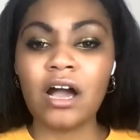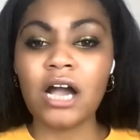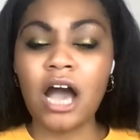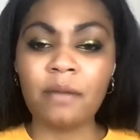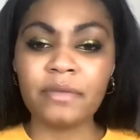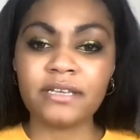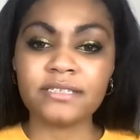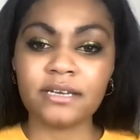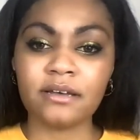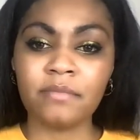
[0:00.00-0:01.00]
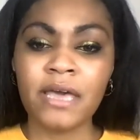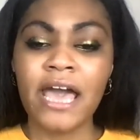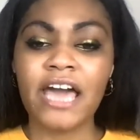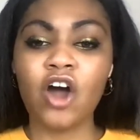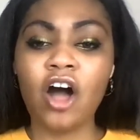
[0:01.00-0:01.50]
on communism
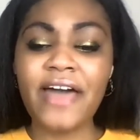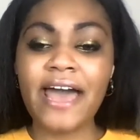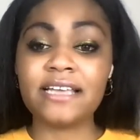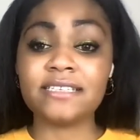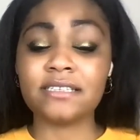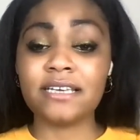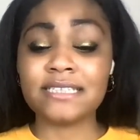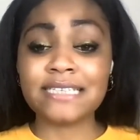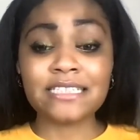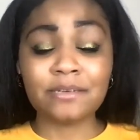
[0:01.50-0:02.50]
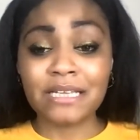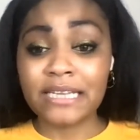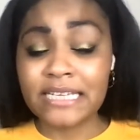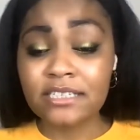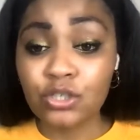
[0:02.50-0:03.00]
and all that is said to be
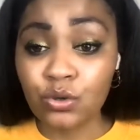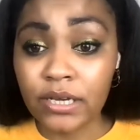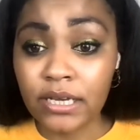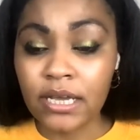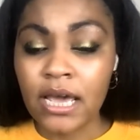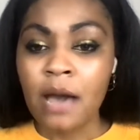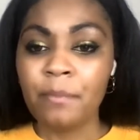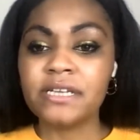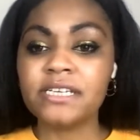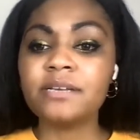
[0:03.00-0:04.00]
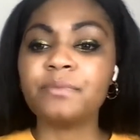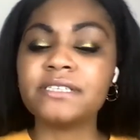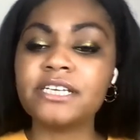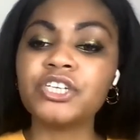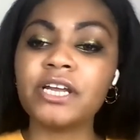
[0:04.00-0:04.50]
linked to it,
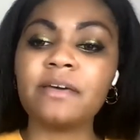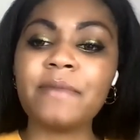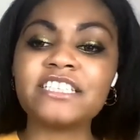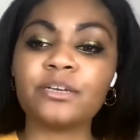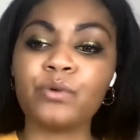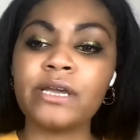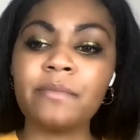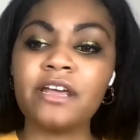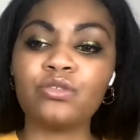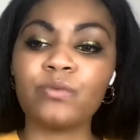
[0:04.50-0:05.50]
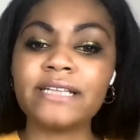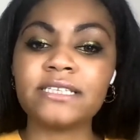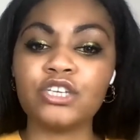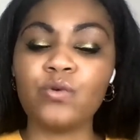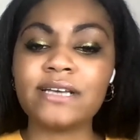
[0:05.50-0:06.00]
positioning them as a preeminent threat
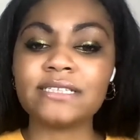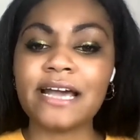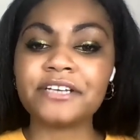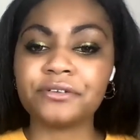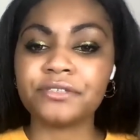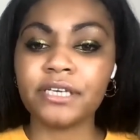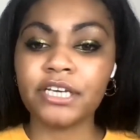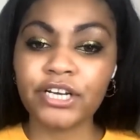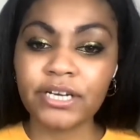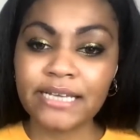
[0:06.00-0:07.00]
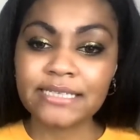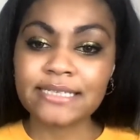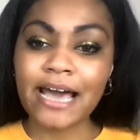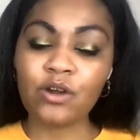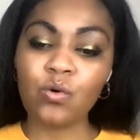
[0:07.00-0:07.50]
to US national security and
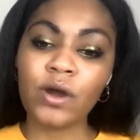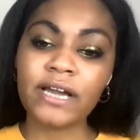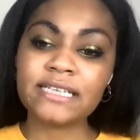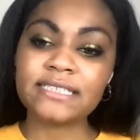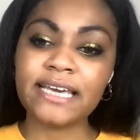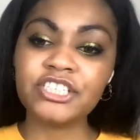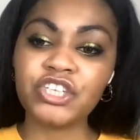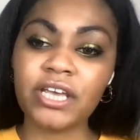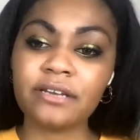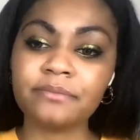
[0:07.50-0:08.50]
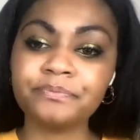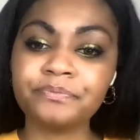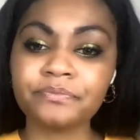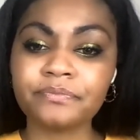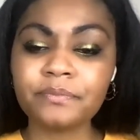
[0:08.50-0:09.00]
societal organization.
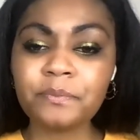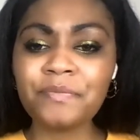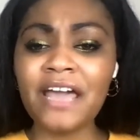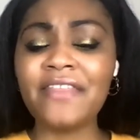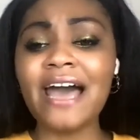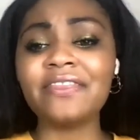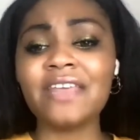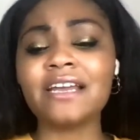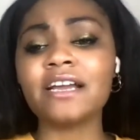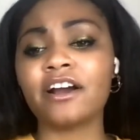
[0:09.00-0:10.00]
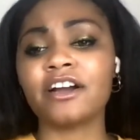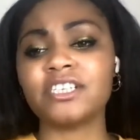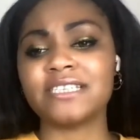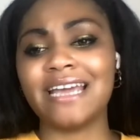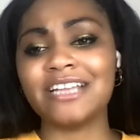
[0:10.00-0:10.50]
And that then
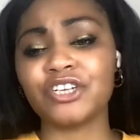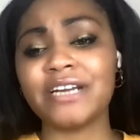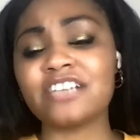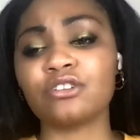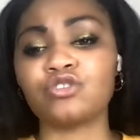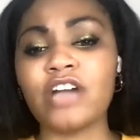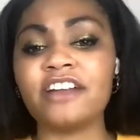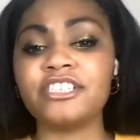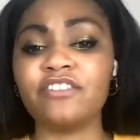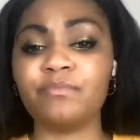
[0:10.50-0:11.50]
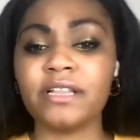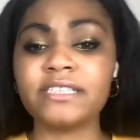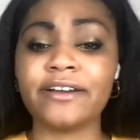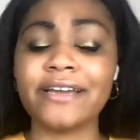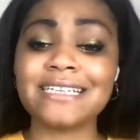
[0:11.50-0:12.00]
encourages an international strategy of
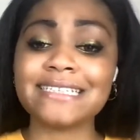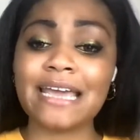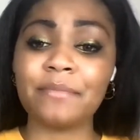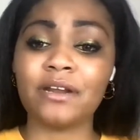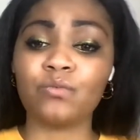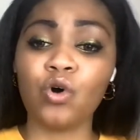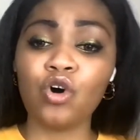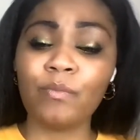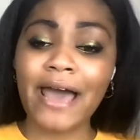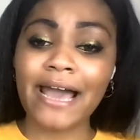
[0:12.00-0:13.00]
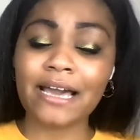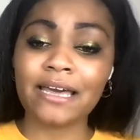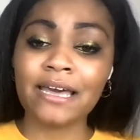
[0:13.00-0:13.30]
military containment and rollback.